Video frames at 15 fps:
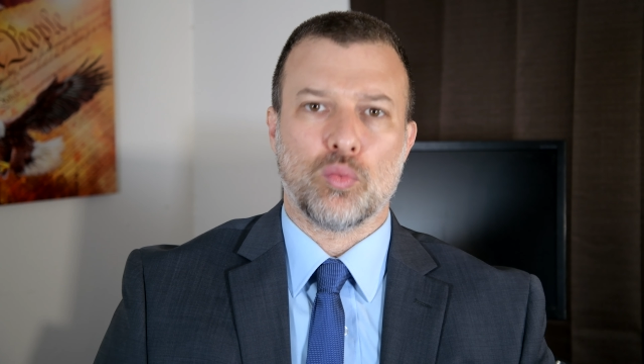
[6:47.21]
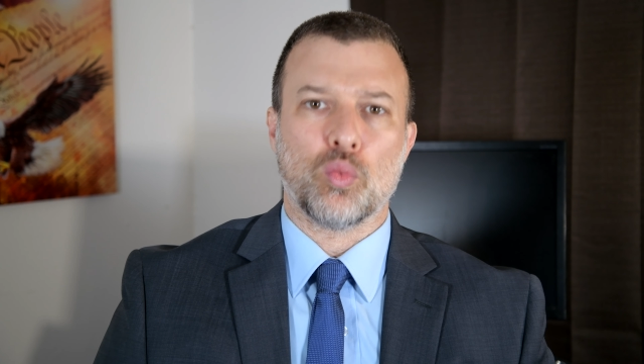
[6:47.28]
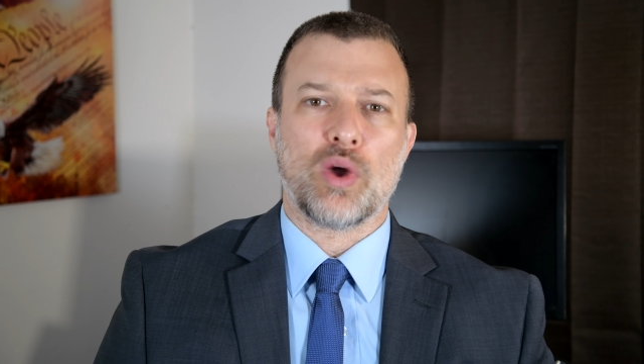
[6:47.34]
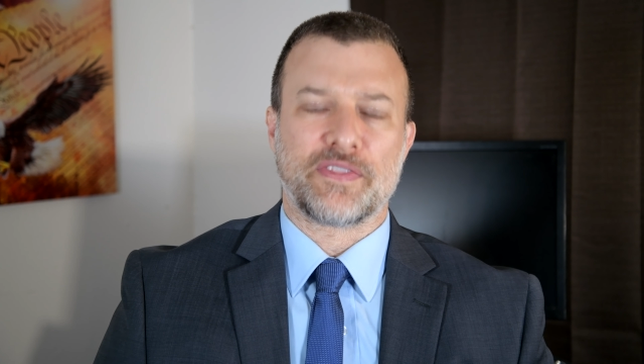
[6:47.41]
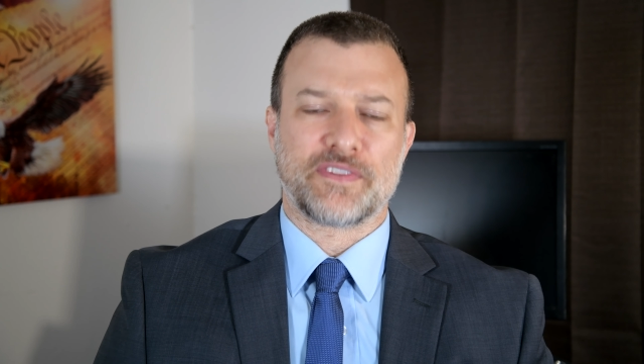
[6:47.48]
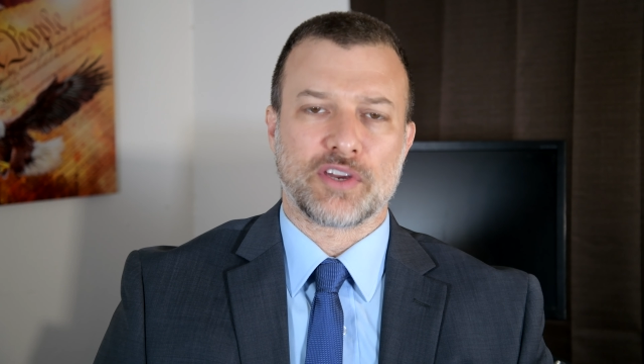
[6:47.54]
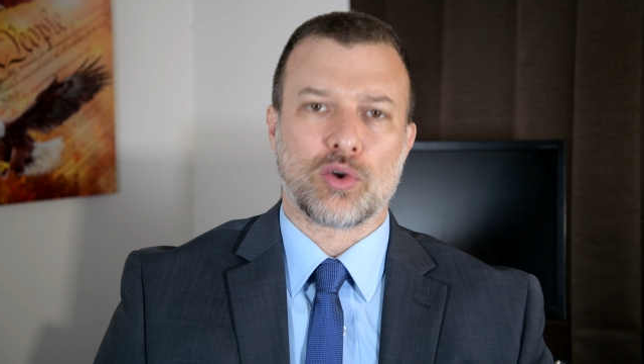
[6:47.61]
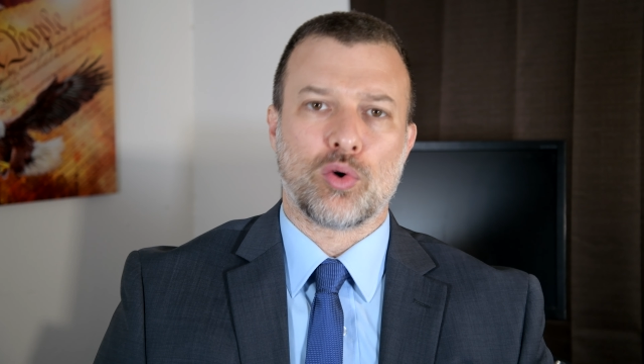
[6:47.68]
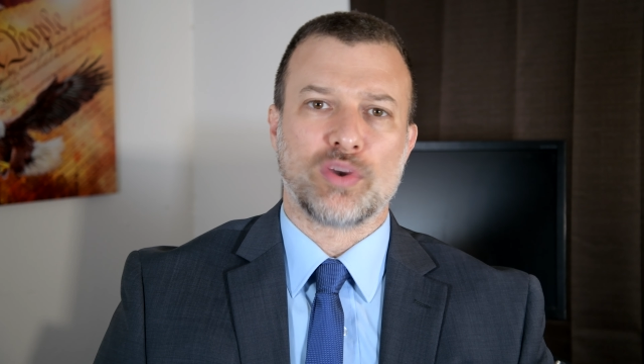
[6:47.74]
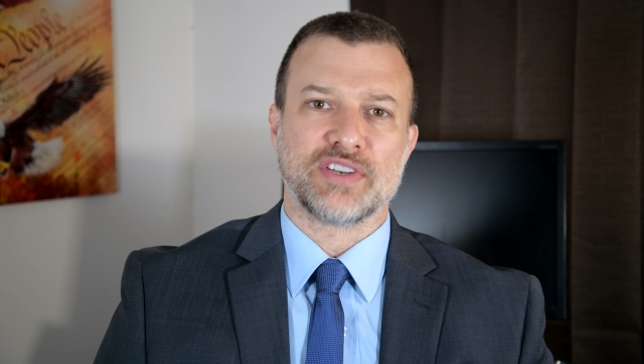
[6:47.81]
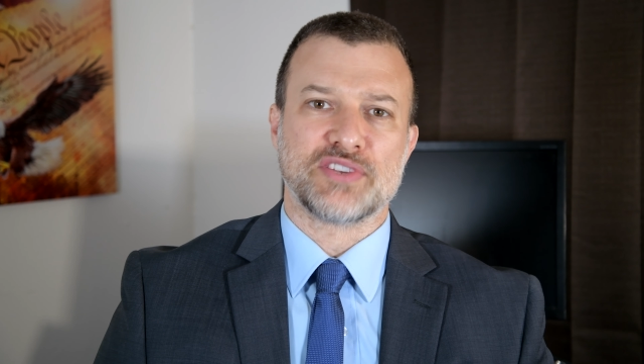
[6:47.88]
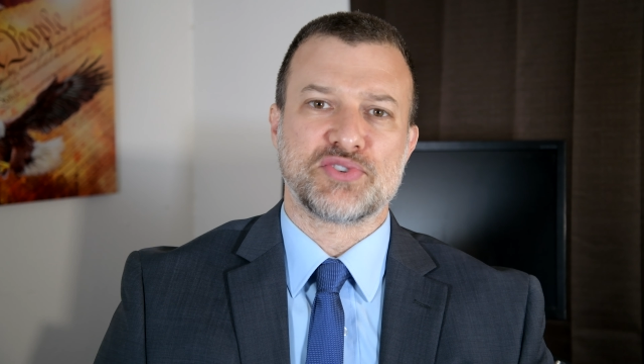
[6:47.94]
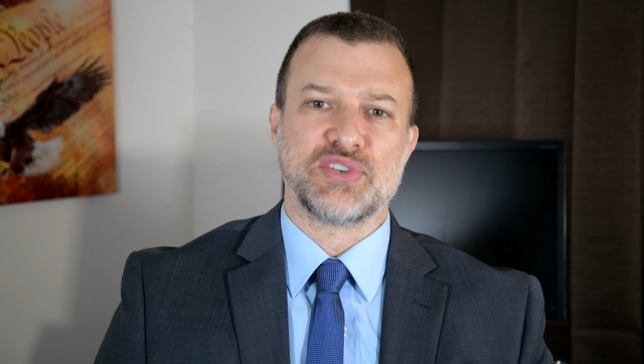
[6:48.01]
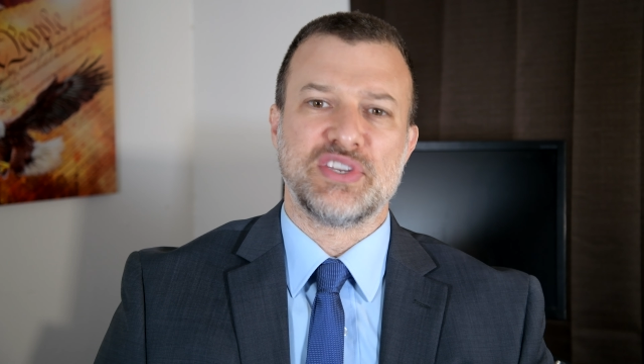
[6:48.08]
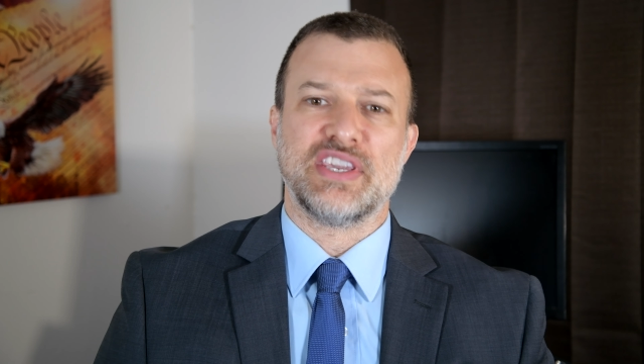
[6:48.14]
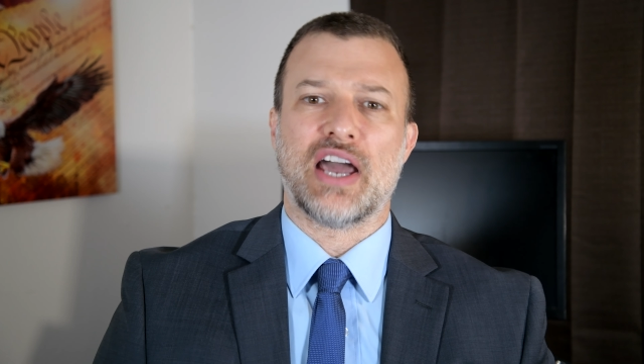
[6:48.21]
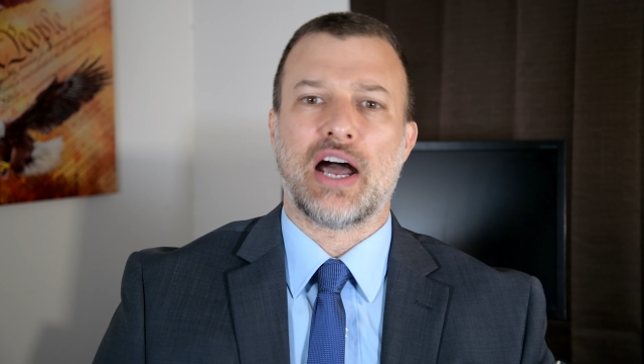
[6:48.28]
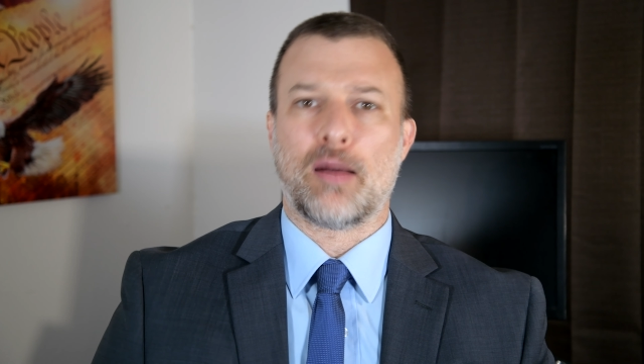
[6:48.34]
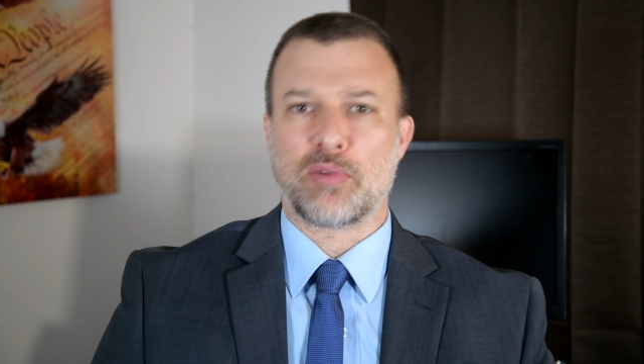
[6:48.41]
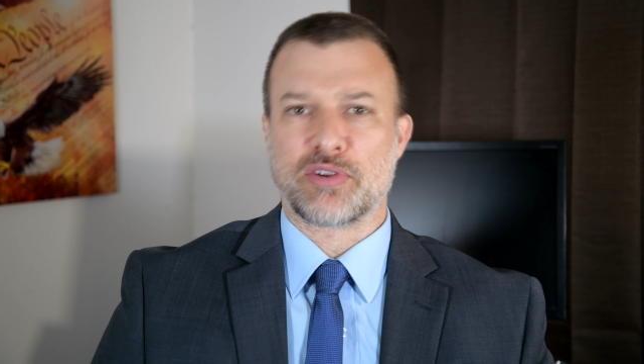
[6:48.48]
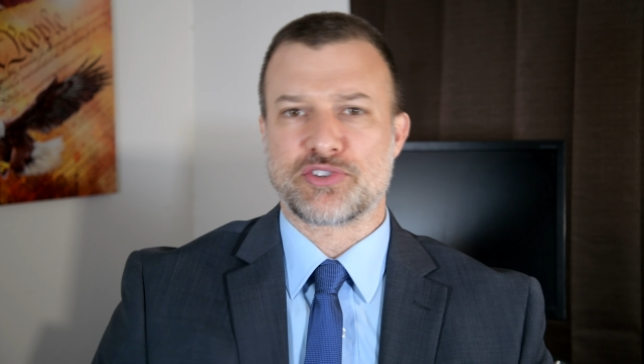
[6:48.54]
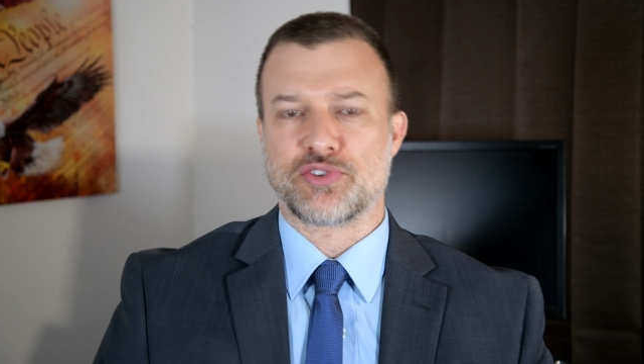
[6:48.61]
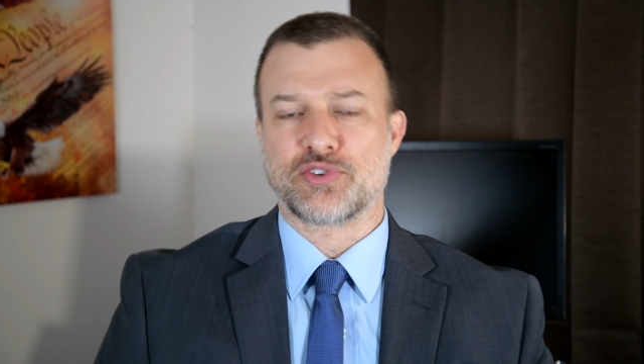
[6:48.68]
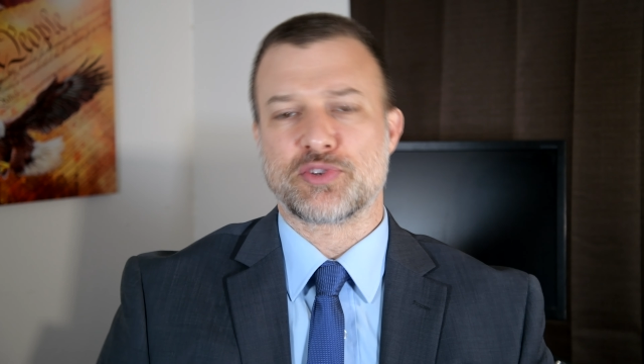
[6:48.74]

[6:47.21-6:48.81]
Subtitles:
what they're going to see, how much their